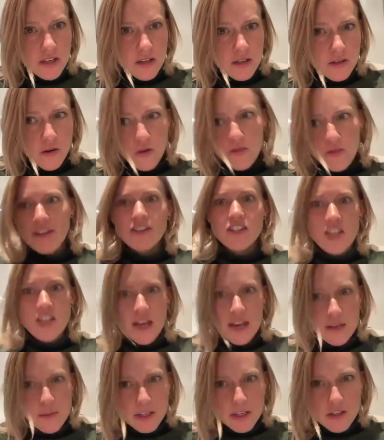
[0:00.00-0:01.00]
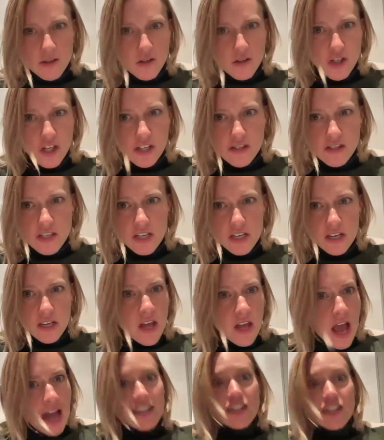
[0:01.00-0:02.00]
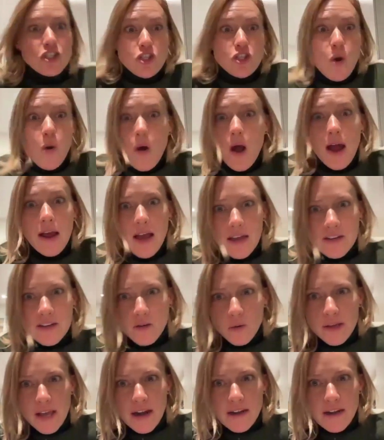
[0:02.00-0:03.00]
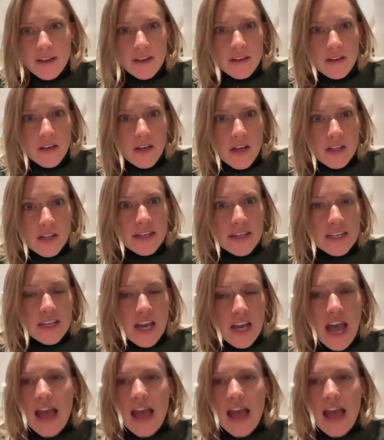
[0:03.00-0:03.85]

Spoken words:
No offense to anybody who's Gen Z. I just don't, I don't get it. Like,